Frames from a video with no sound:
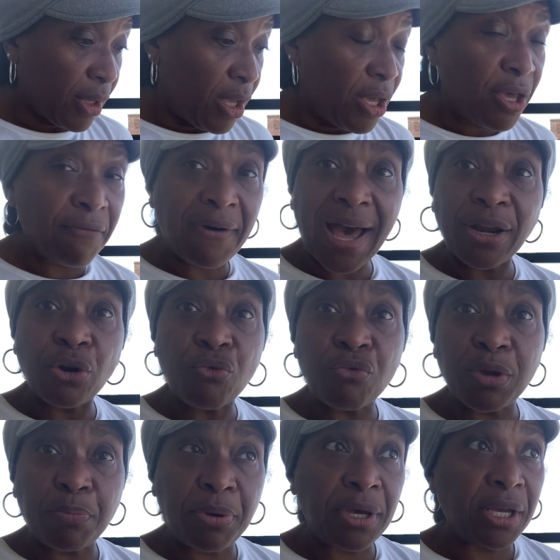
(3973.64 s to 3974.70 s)
If I don't
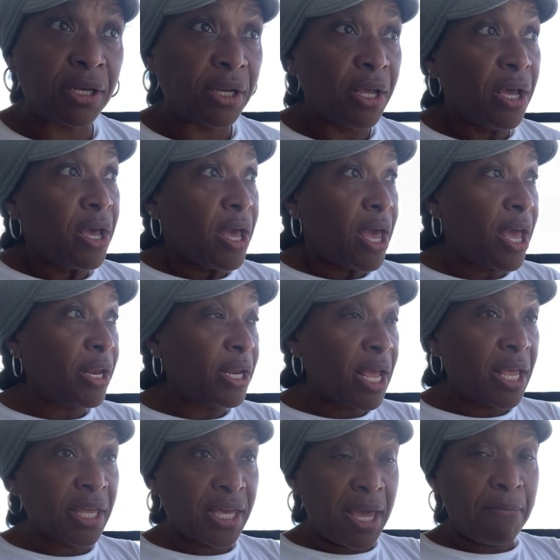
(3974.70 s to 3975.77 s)
repent and,
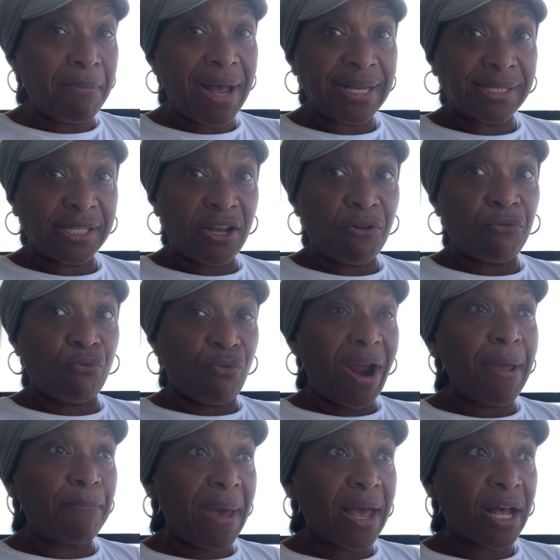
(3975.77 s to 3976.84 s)
and get myself
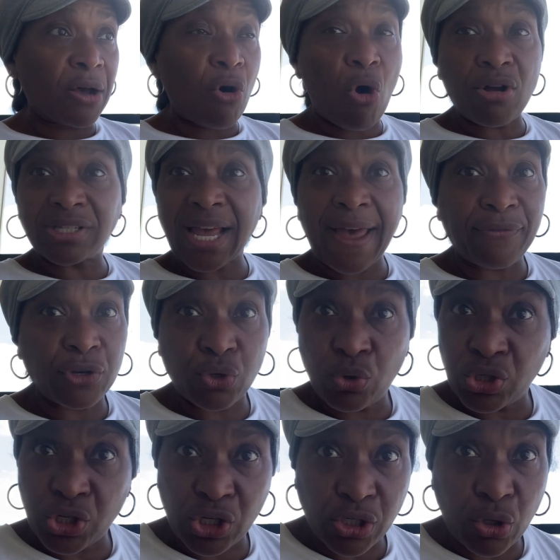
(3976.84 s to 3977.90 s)
right back on, all I have to do
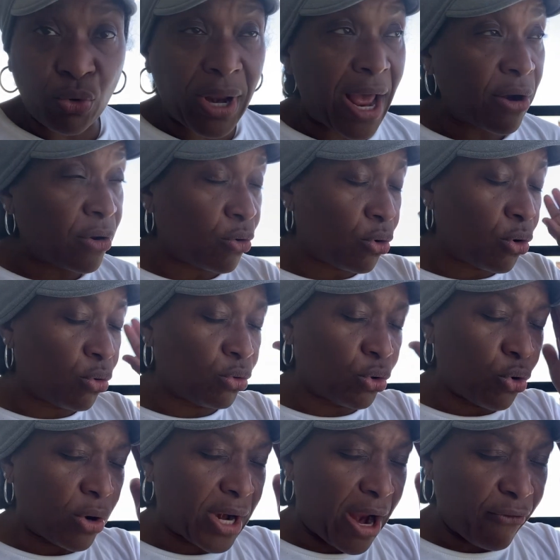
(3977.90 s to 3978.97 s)
is just slow down. Oh,
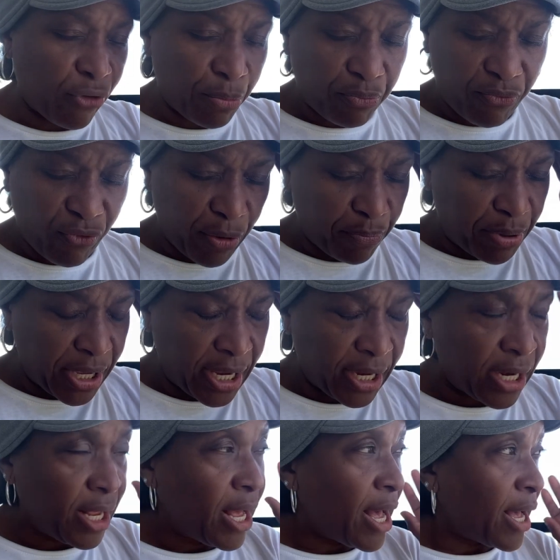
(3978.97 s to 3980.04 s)
Lord, I re repent.
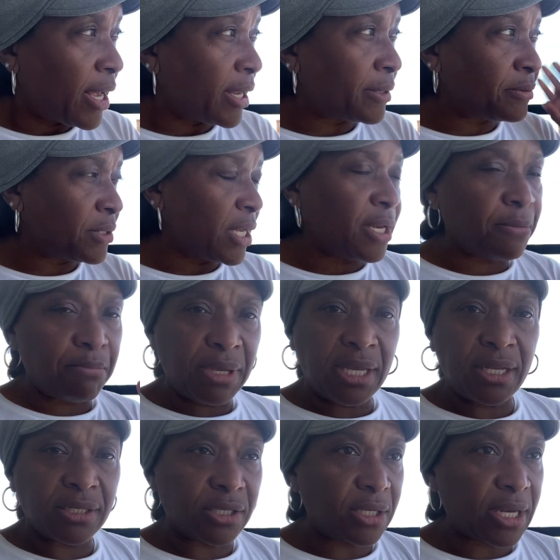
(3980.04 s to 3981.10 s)
I didn't
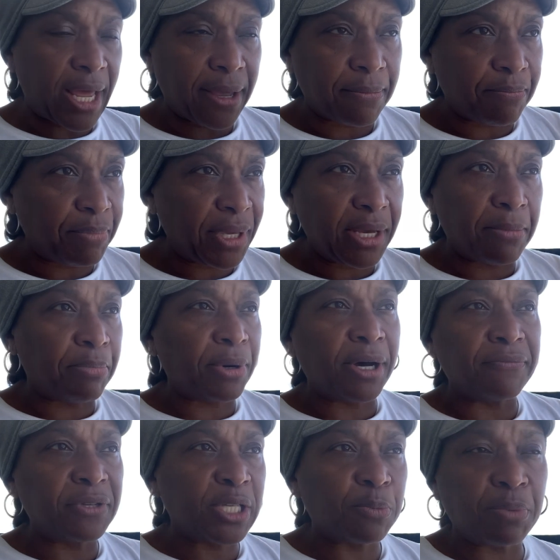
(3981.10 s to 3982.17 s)
mean to like be
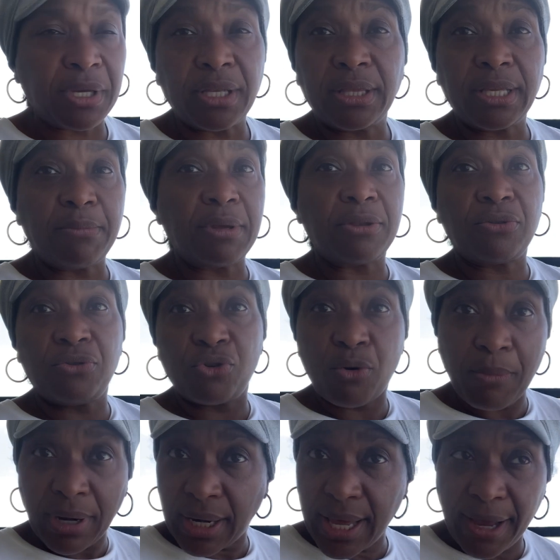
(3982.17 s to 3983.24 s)
above the speed limit, you know,
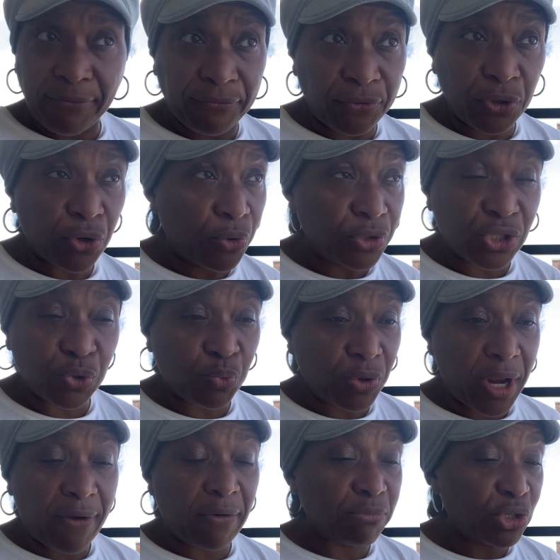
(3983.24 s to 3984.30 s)
my lead foot or just
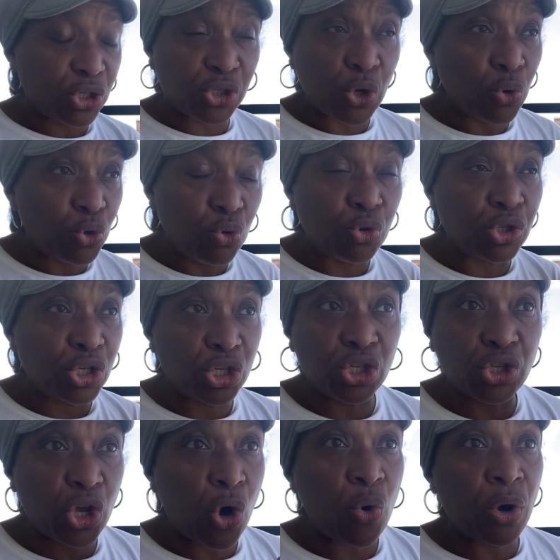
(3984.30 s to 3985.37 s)
whatever. I'm just so used to
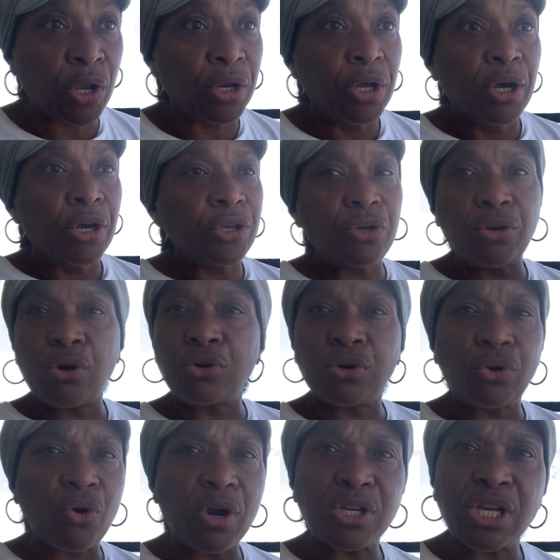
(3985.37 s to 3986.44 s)
just going. You know, the
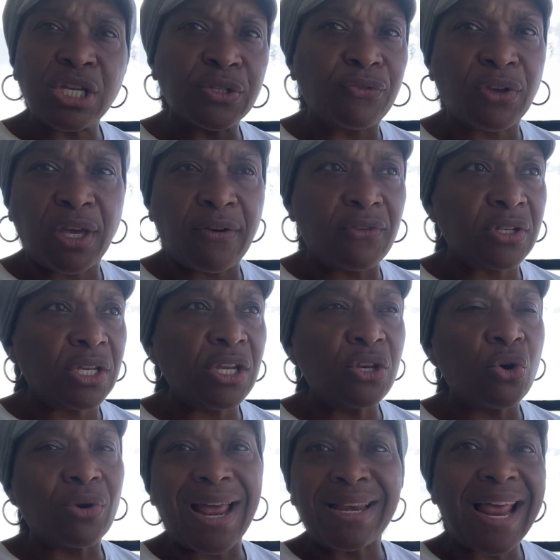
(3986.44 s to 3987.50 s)
Lord, he's forgiven. He
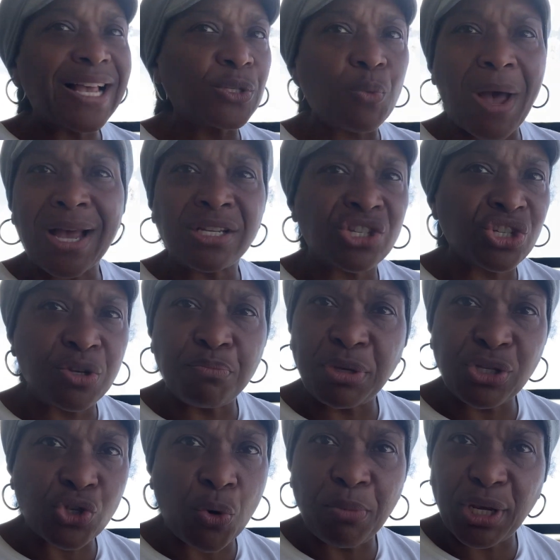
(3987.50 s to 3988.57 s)
know that. That's why it shouldn't be
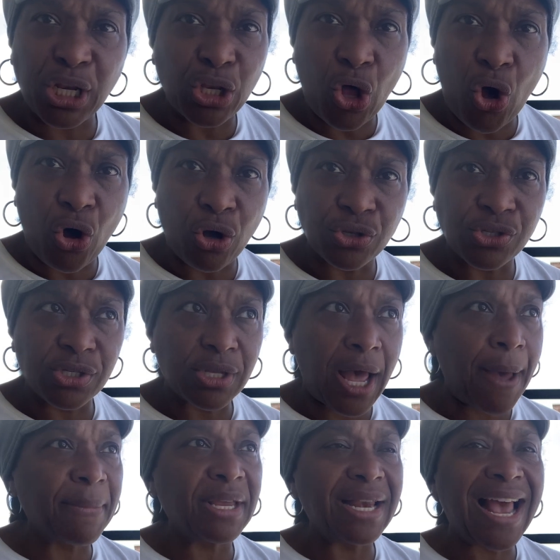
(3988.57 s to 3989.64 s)
so many laws.
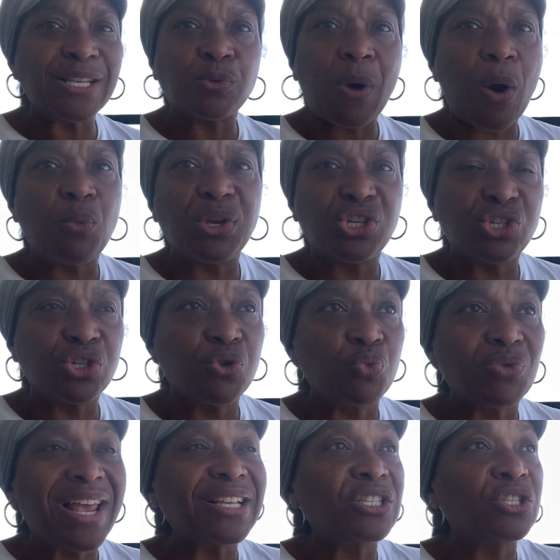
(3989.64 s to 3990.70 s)
I mean, that's why we should,
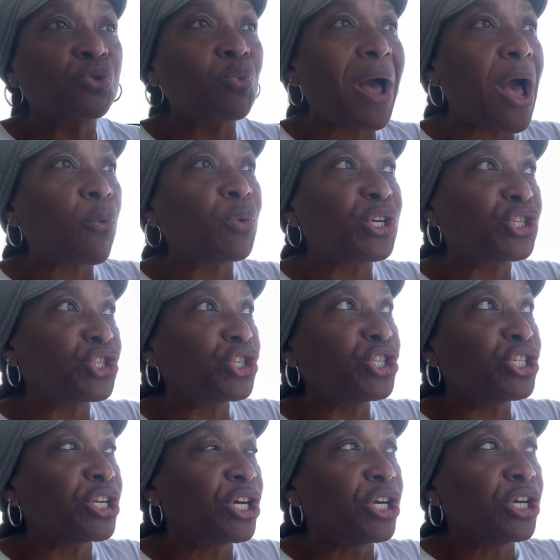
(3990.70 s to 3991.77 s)
this is why we
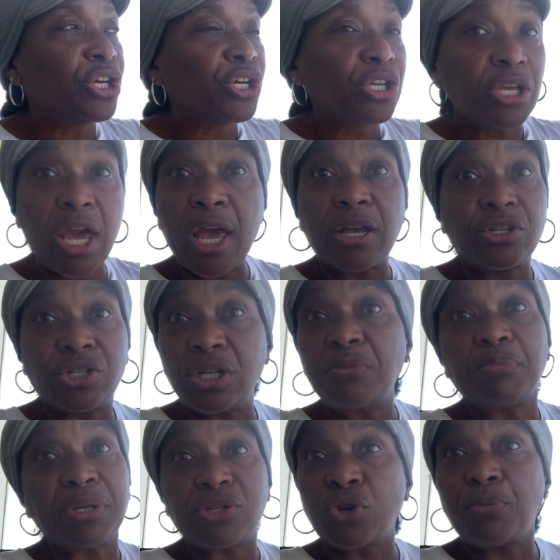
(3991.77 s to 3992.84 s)
should, yeah, it
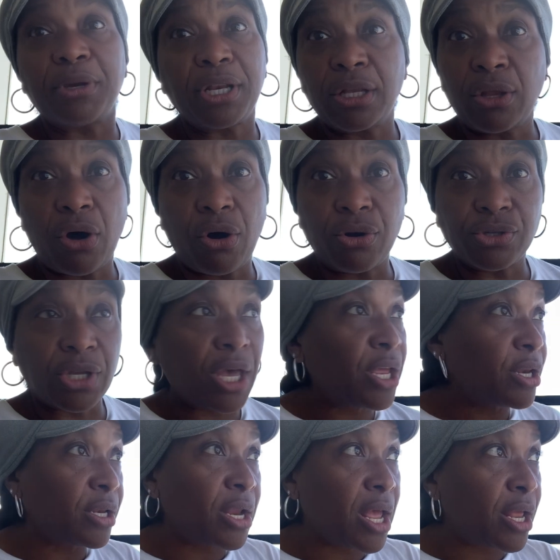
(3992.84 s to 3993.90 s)
shouldn't be so many laws.
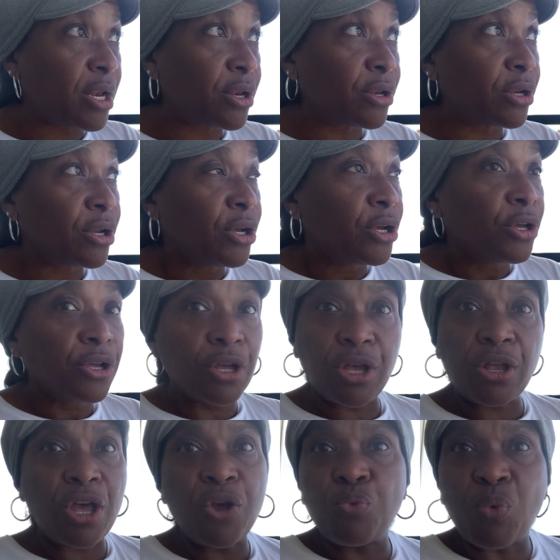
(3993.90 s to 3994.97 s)
And, and
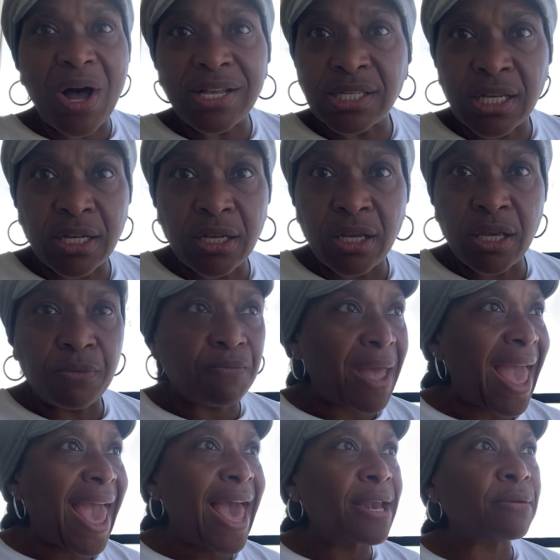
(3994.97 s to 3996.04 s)
it, it wasn't. It,
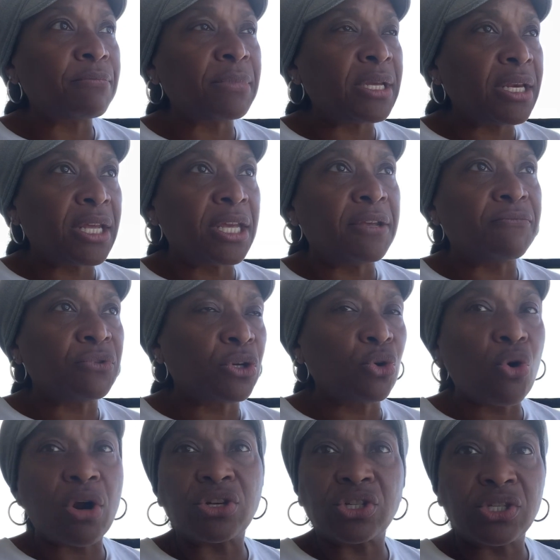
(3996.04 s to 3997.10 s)
Adam and Eve, the
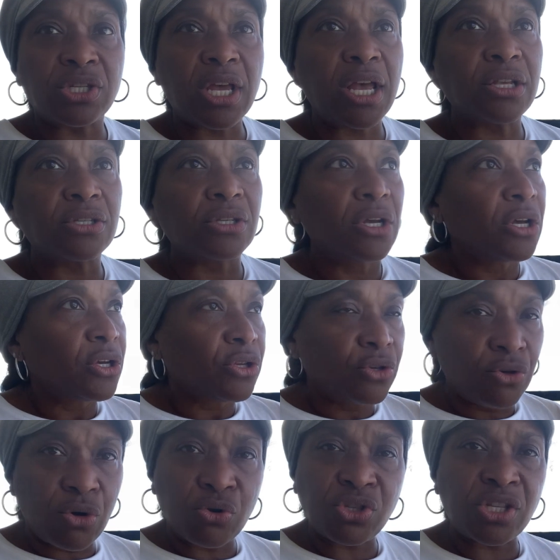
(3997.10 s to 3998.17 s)
Lord just says,
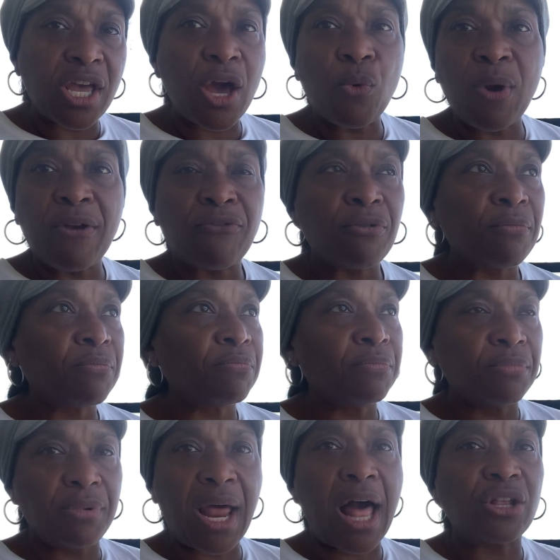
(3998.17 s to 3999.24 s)
you know, stay away from
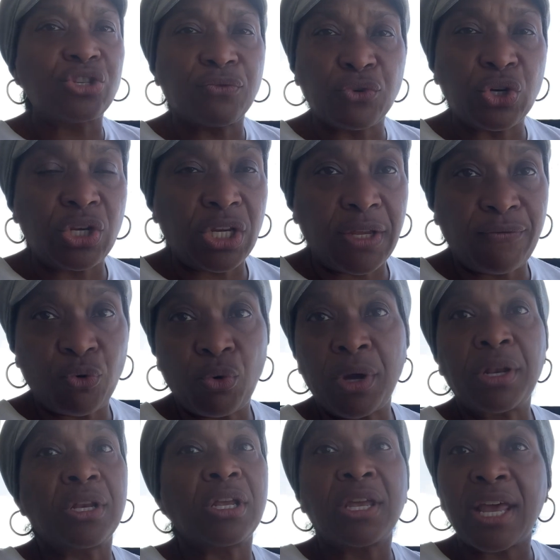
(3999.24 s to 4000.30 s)
knowledge of good and evil.
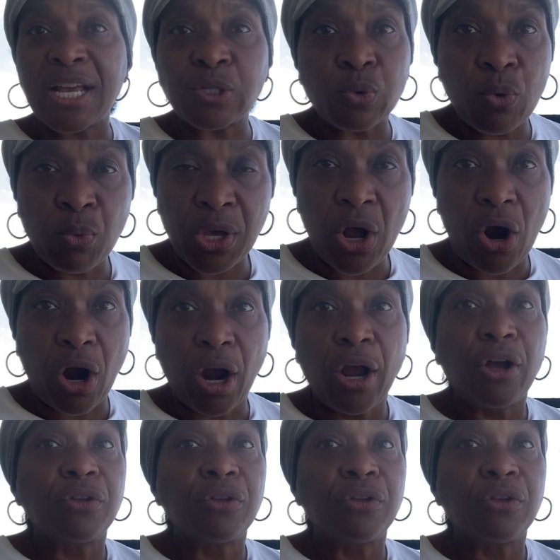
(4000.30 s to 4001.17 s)
And then guess where we are?